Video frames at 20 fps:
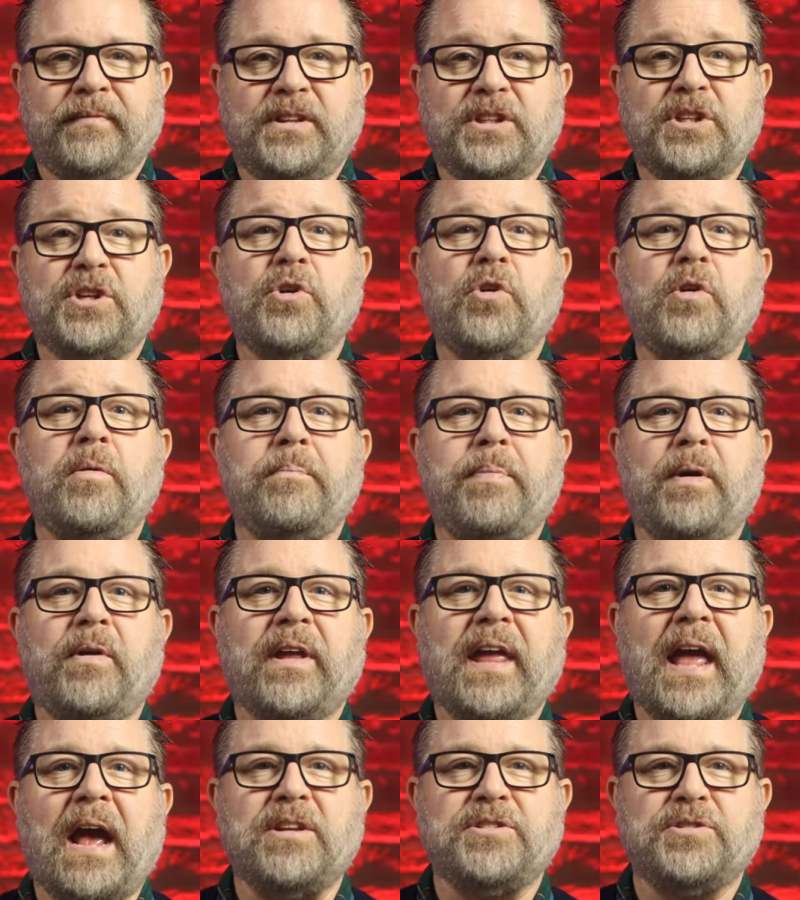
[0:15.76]
Dacorum Borough
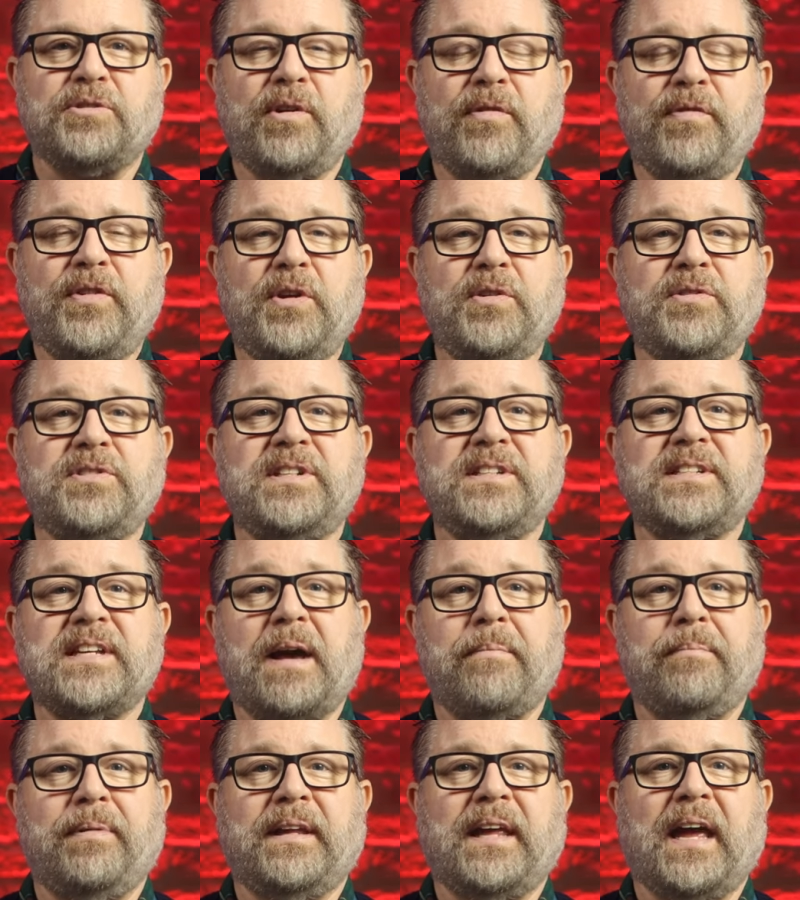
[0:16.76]
Council refused this
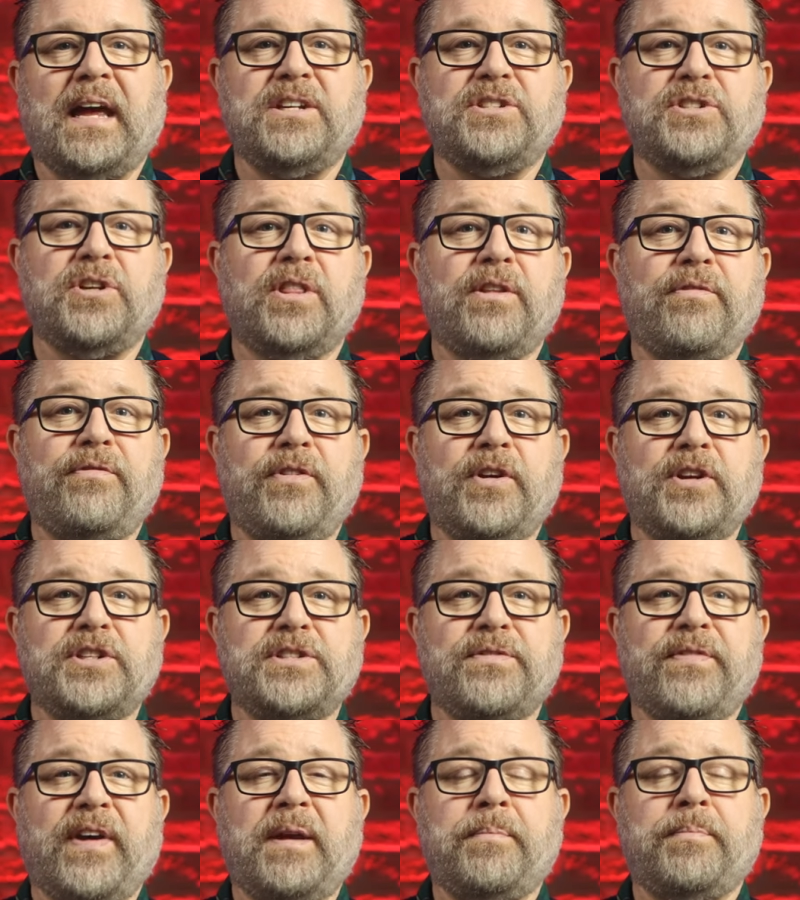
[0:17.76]
application on the
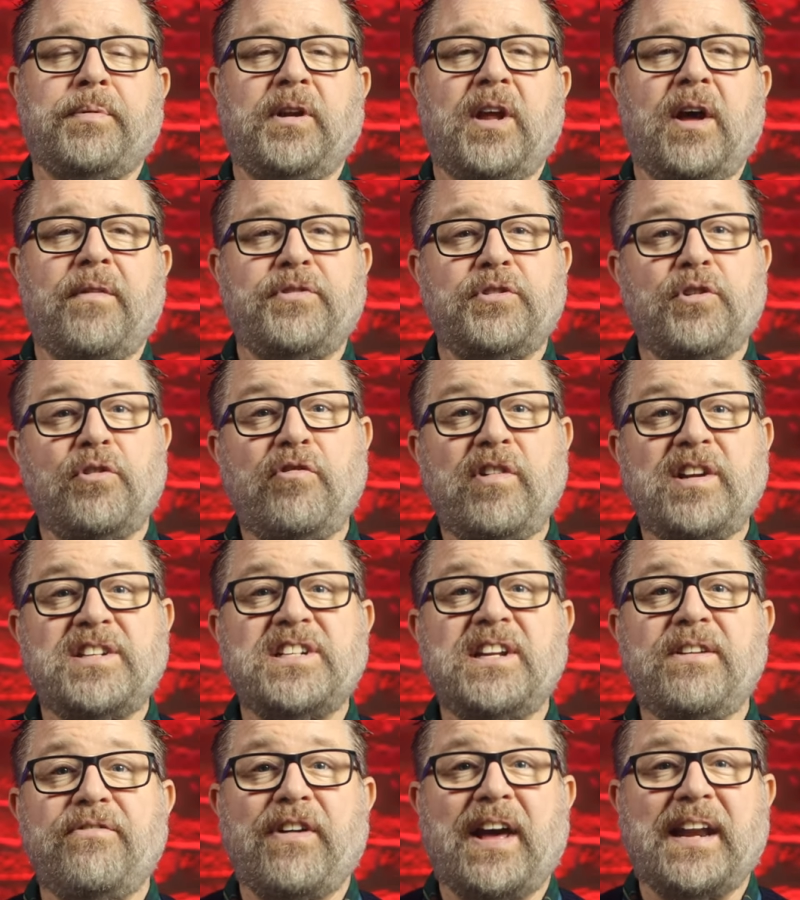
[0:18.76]
1st of April after
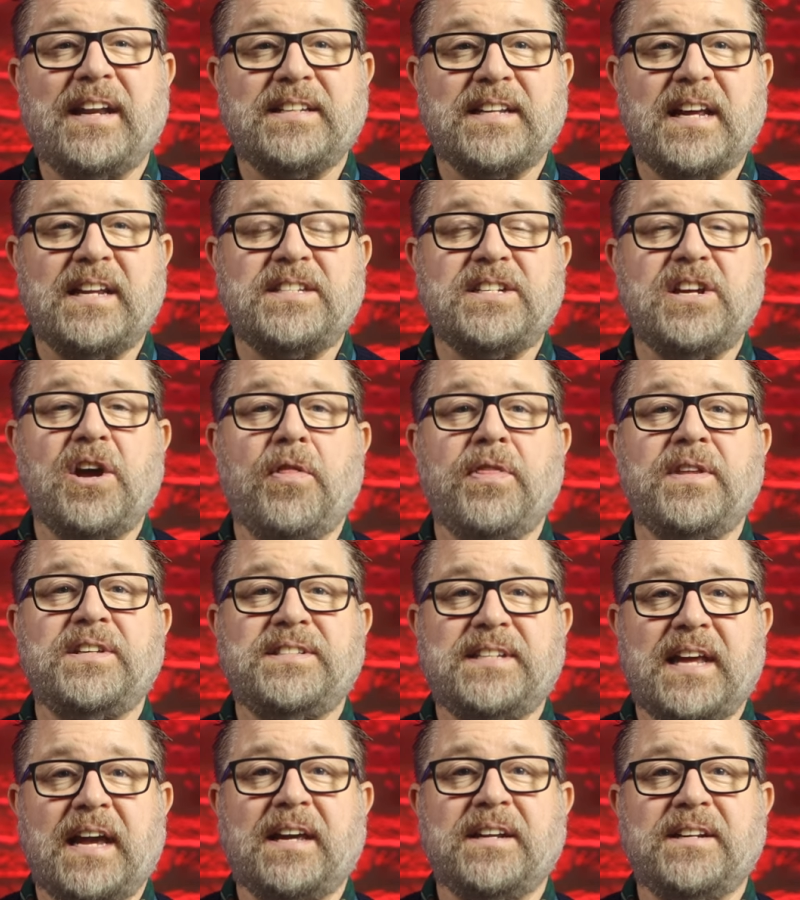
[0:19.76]
originally validating it on the
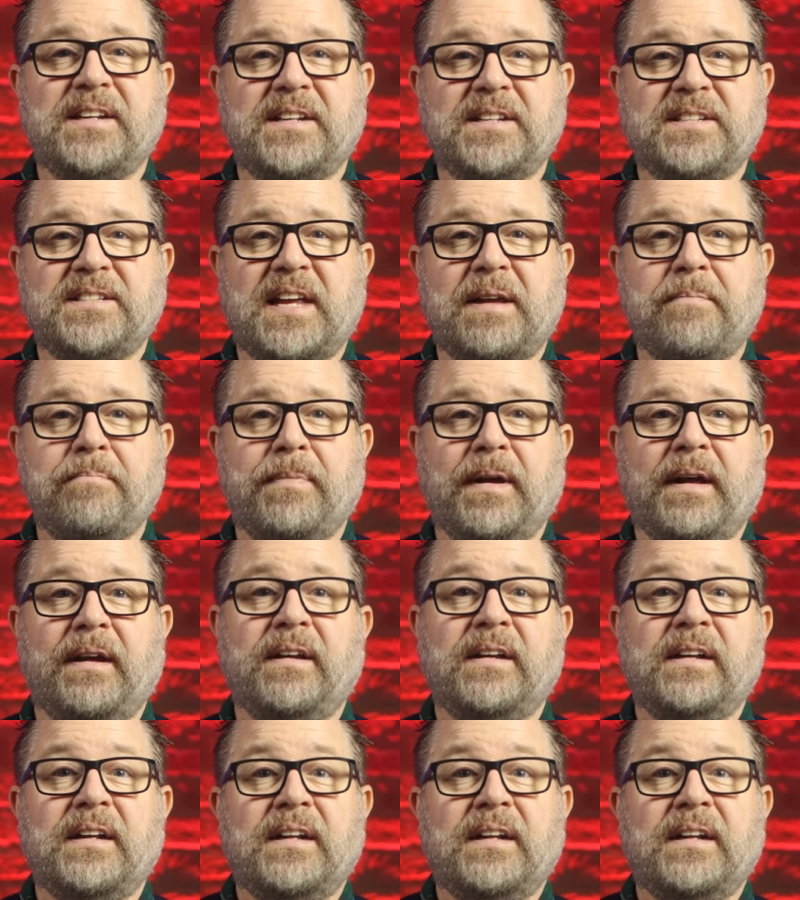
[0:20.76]
2nd of December.